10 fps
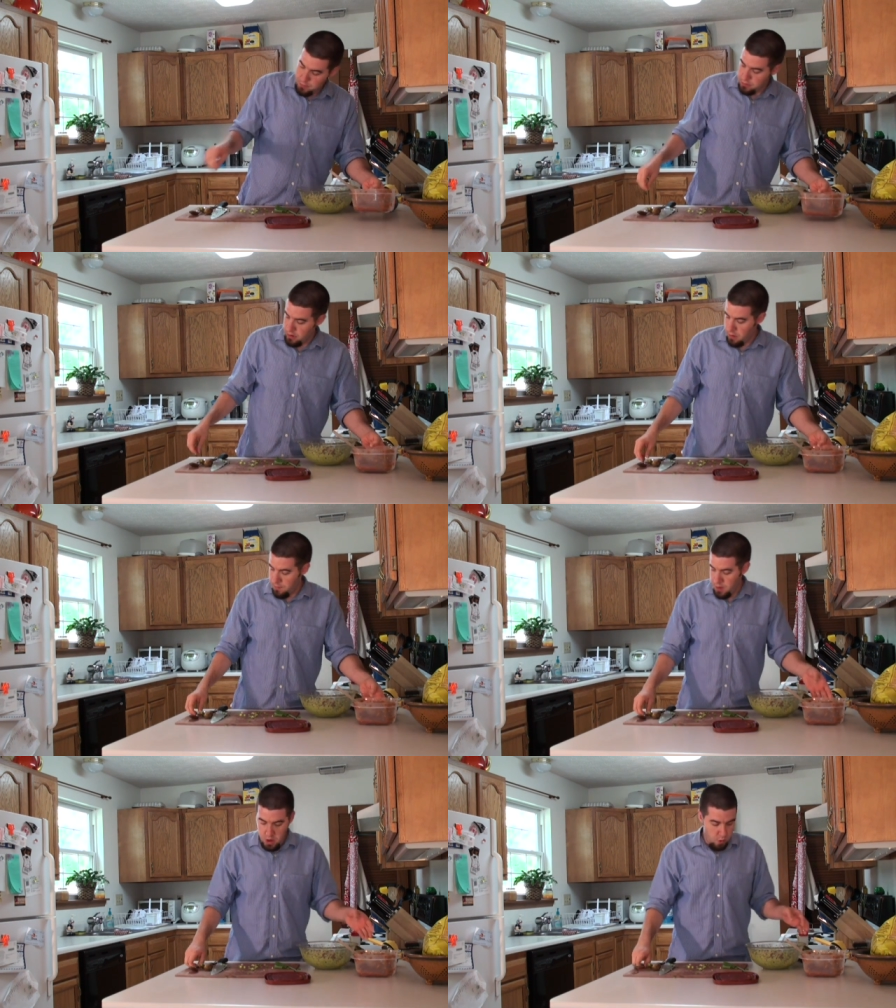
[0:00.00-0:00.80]

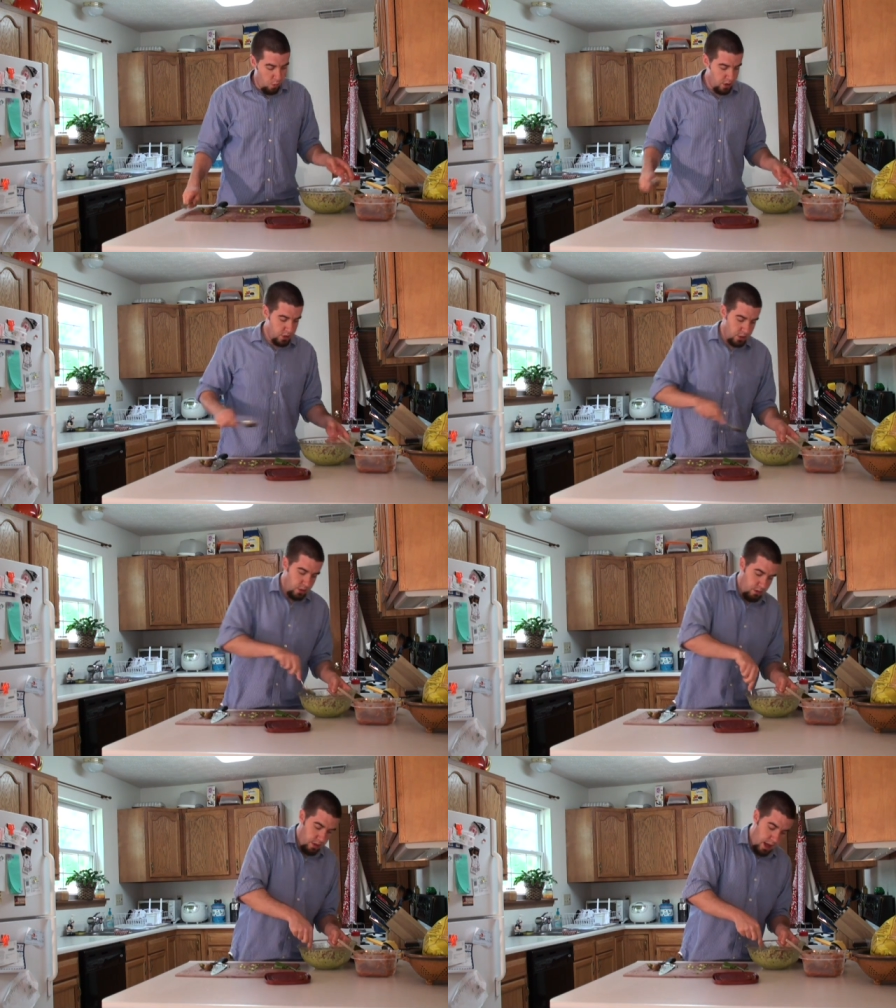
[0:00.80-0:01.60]
So once you
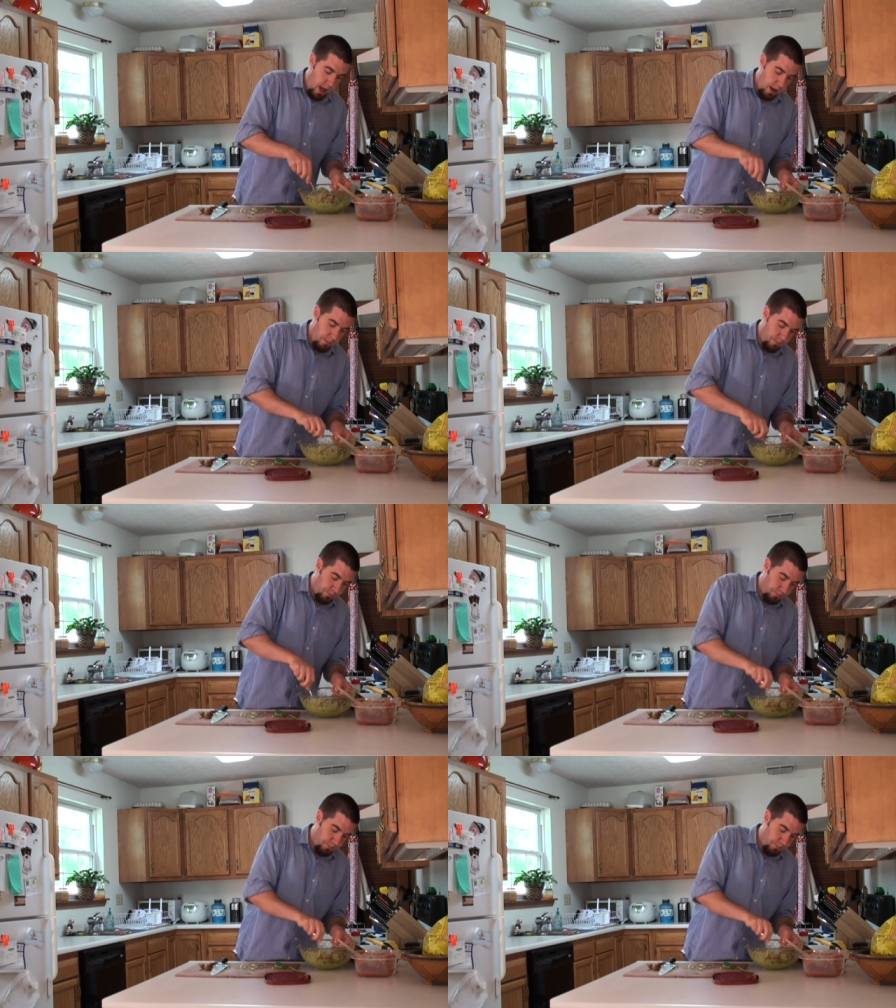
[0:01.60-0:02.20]
do that,